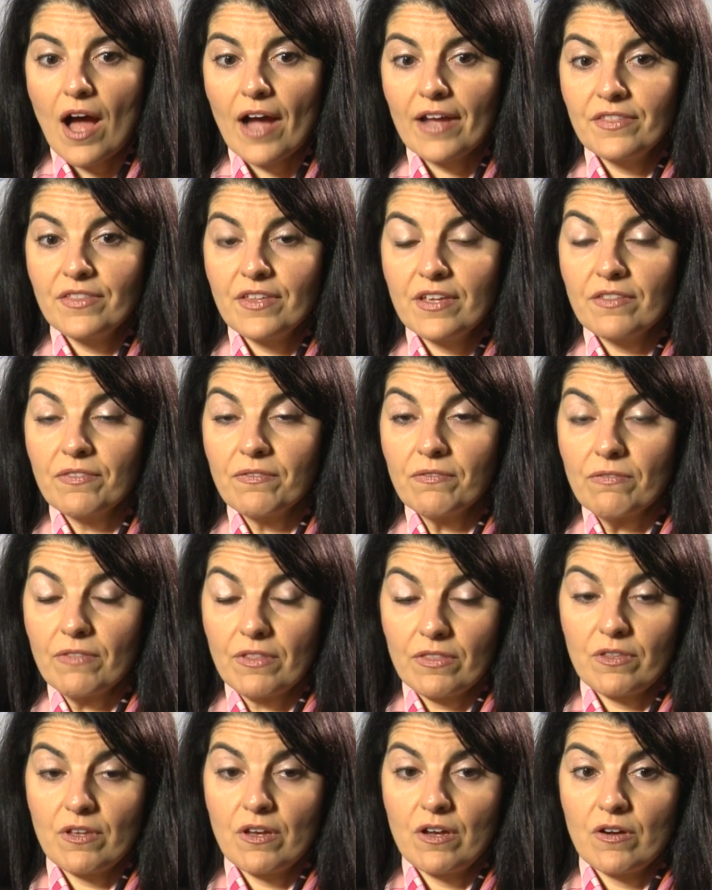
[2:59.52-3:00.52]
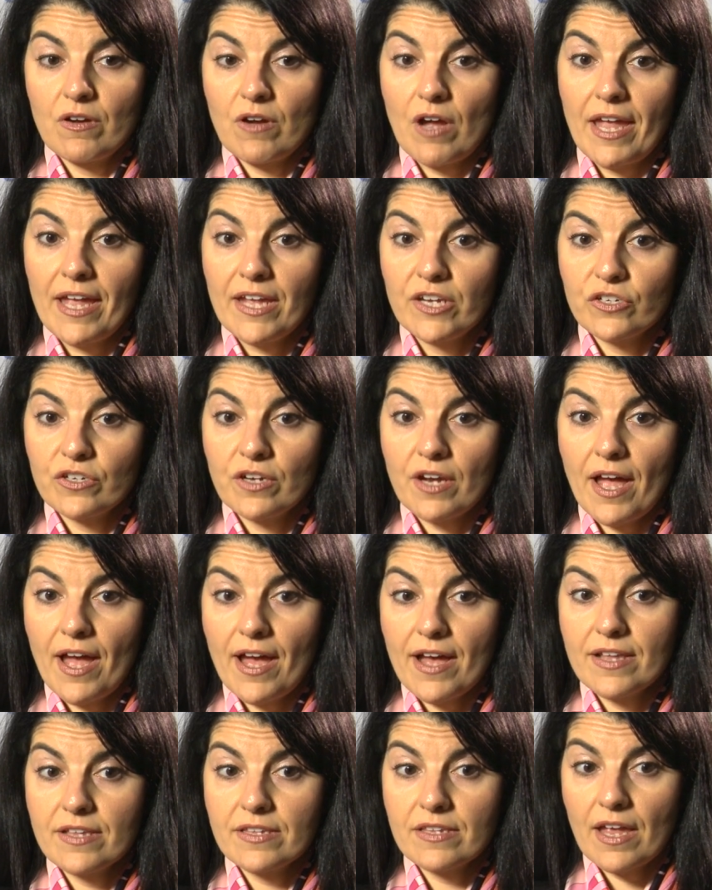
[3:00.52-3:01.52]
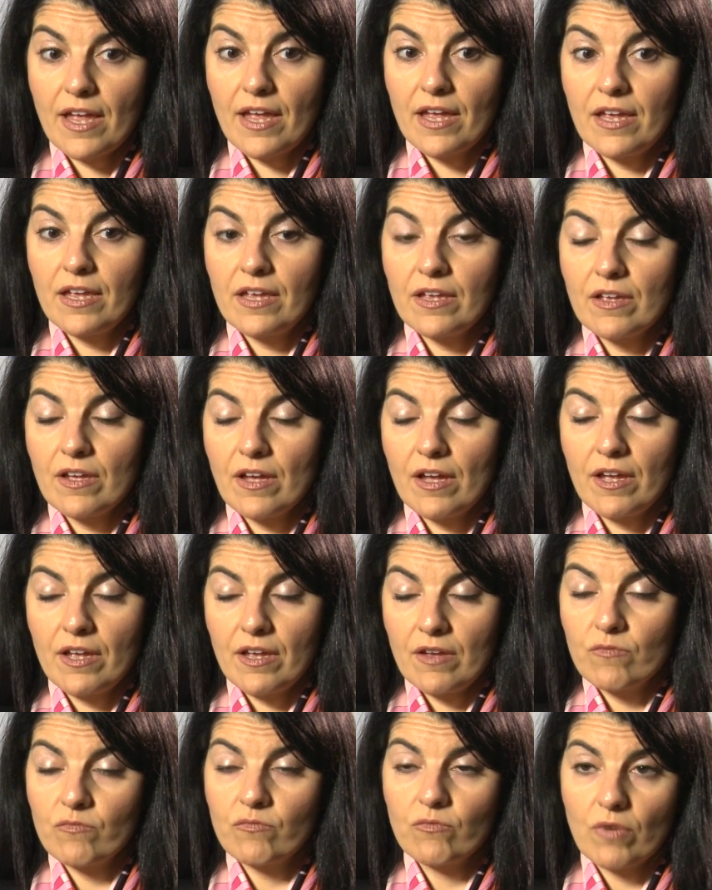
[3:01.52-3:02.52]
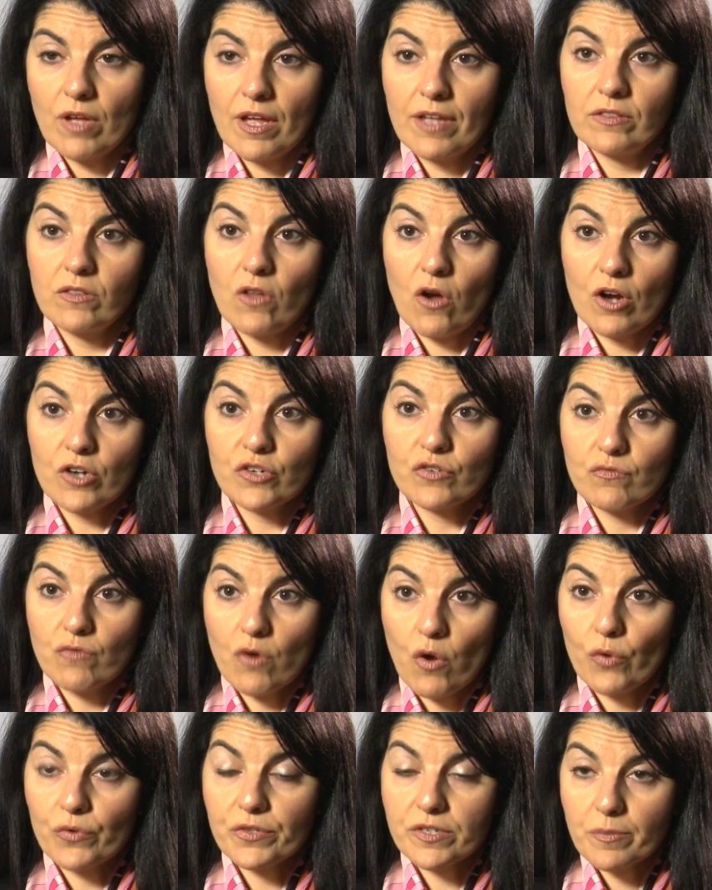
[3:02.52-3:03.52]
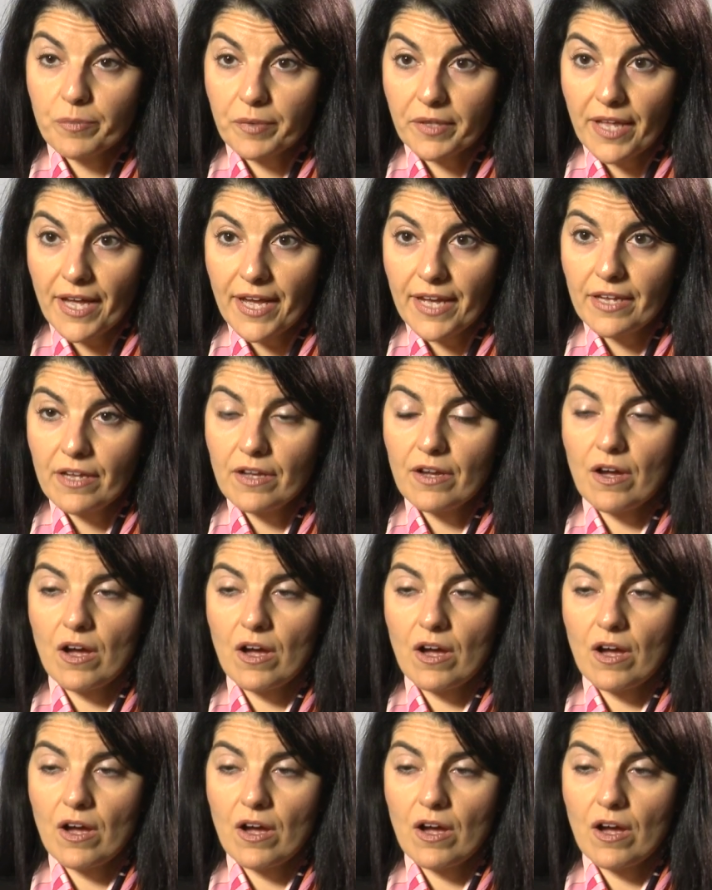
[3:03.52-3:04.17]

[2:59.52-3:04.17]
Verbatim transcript: I think that the agent has a, a, a large role to play.